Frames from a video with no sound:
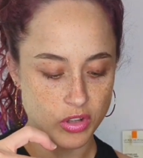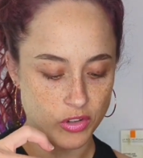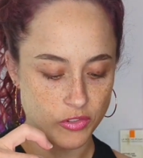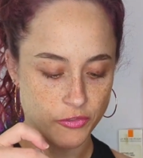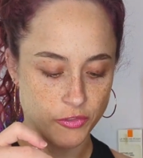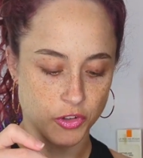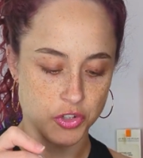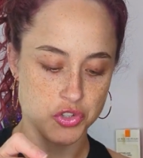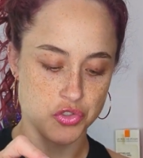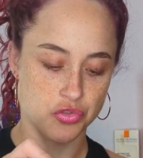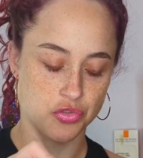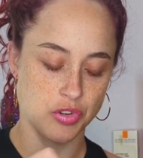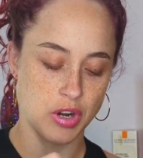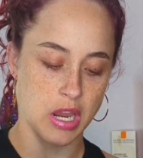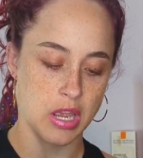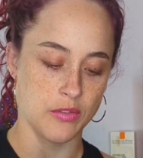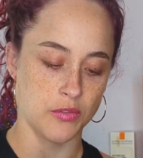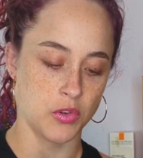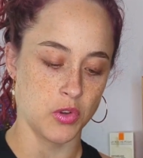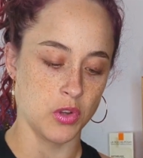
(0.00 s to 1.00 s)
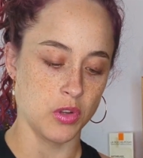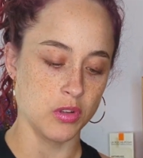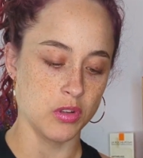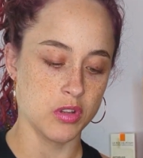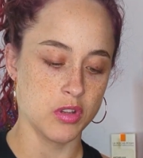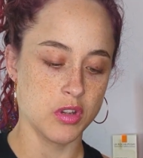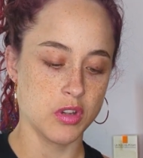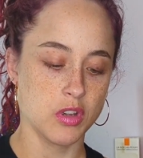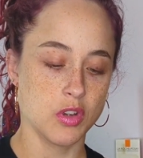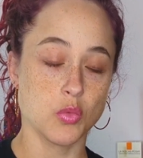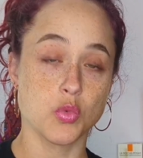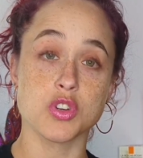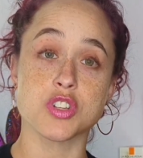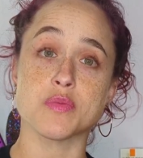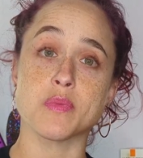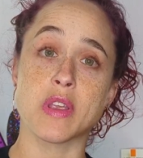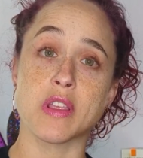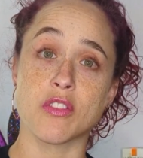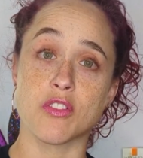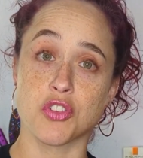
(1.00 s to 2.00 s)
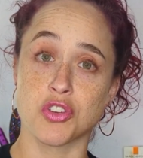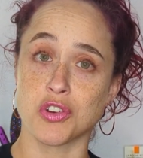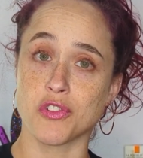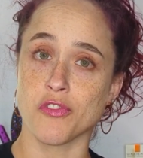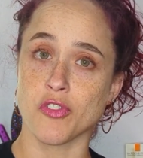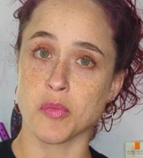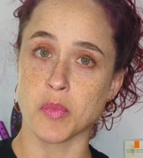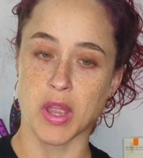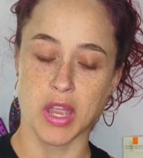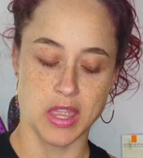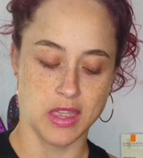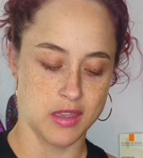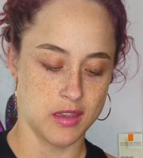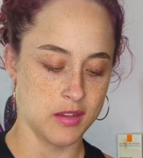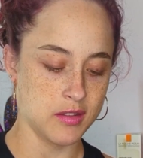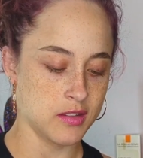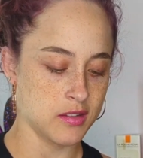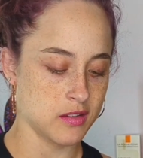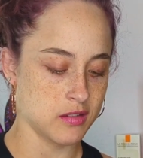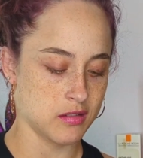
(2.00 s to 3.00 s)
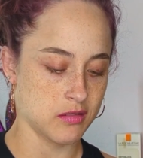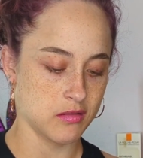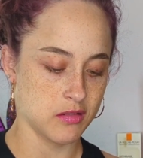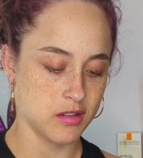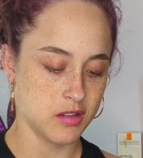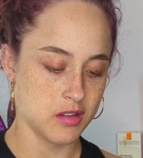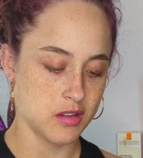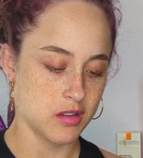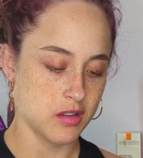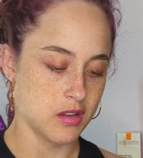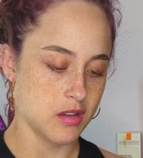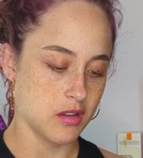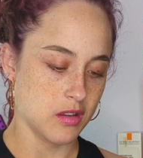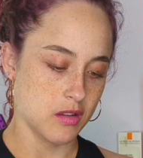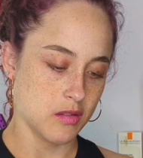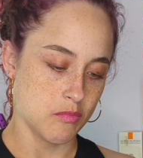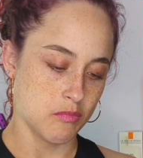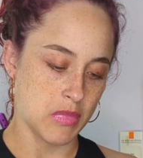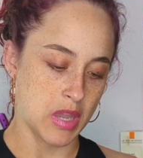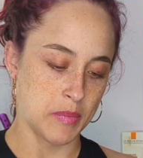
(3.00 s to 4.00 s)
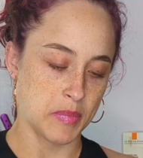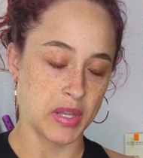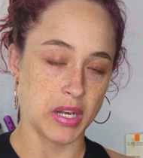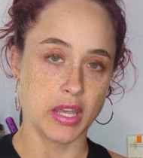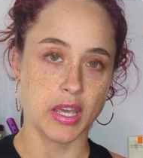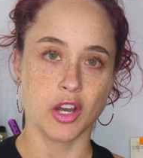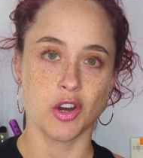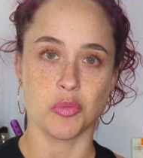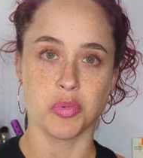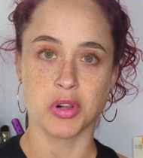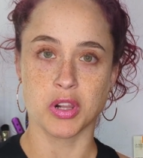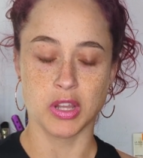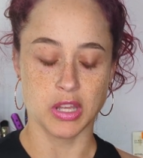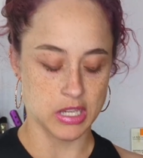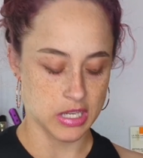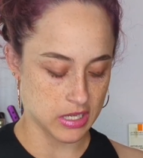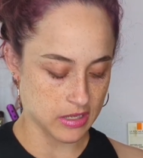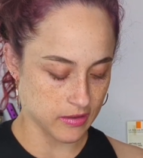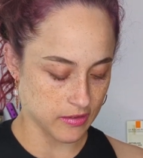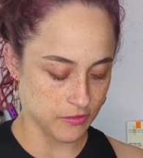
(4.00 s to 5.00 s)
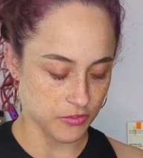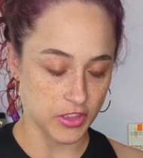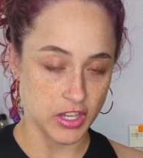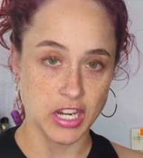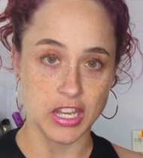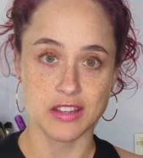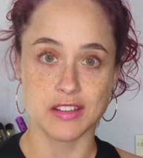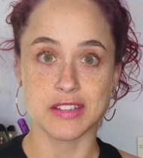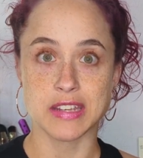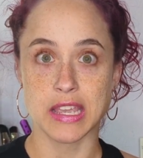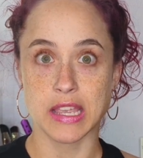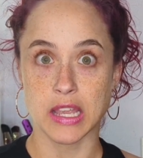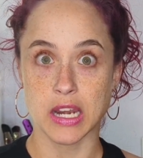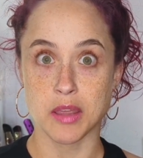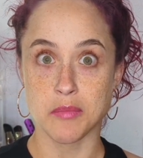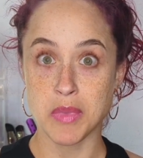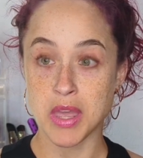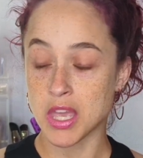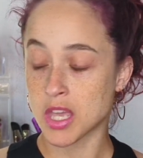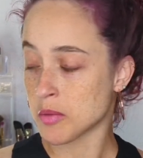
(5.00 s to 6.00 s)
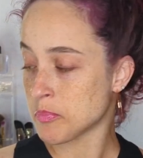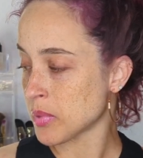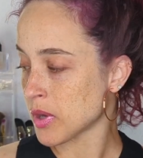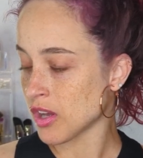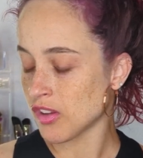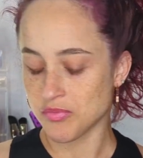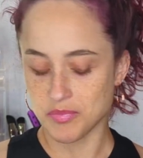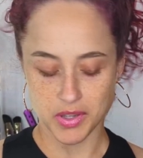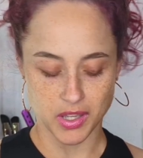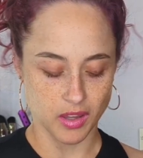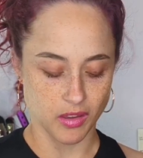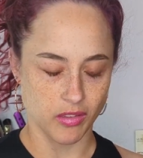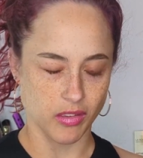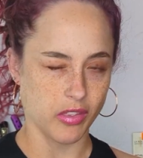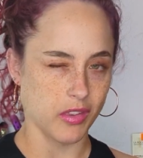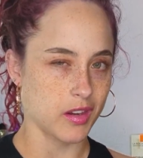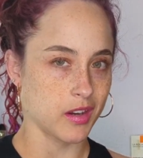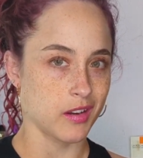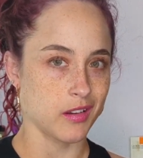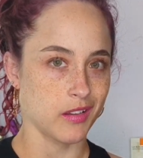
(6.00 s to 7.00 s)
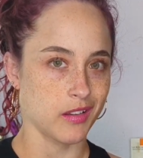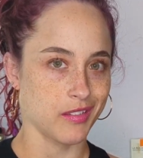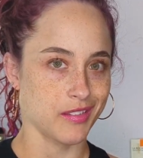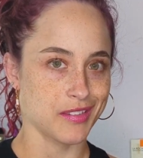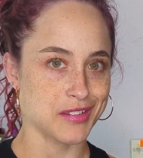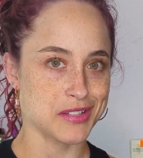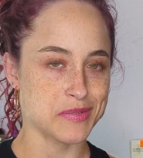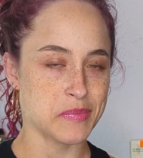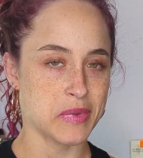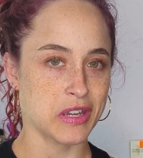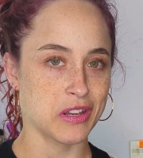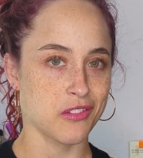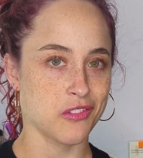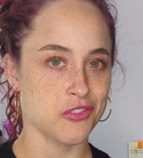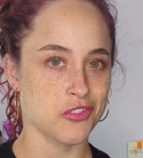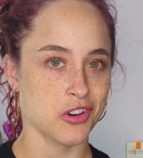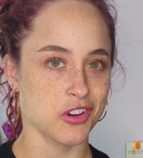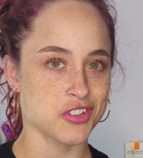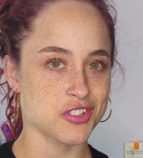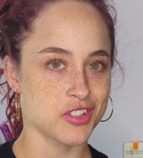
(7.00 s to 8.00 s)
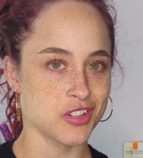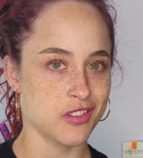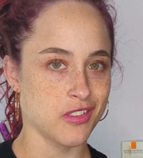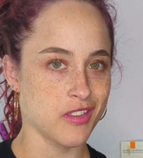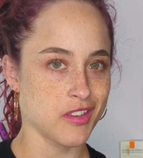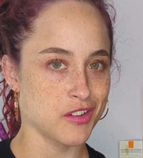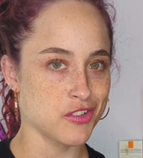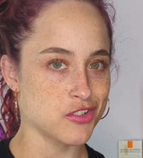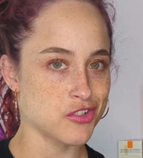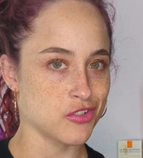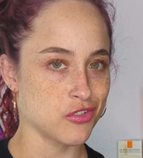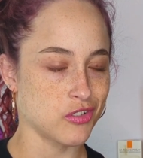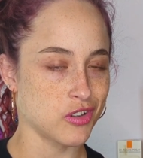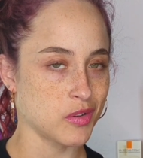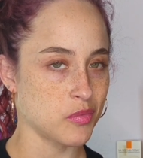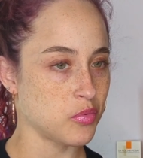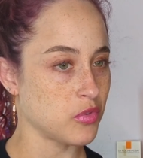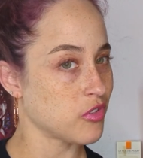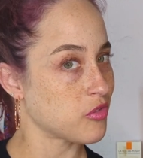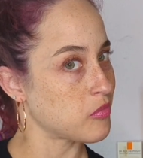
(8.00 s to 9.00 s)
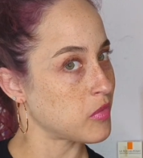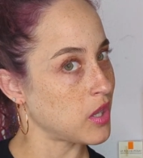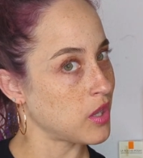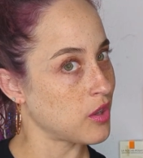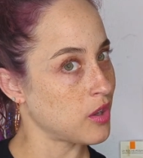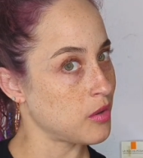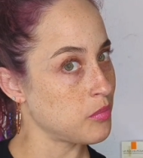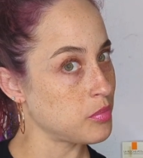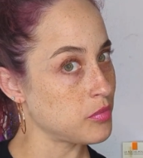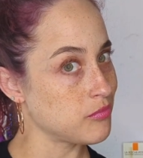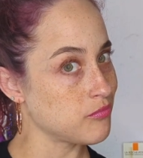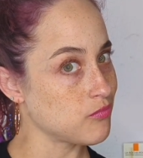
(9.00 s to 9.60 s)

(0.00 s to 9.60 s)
good for travel, which means good for my kit. Maybe to help clients if they need to take any makeup off because they didn't listen to my instructions and showed up with makeup.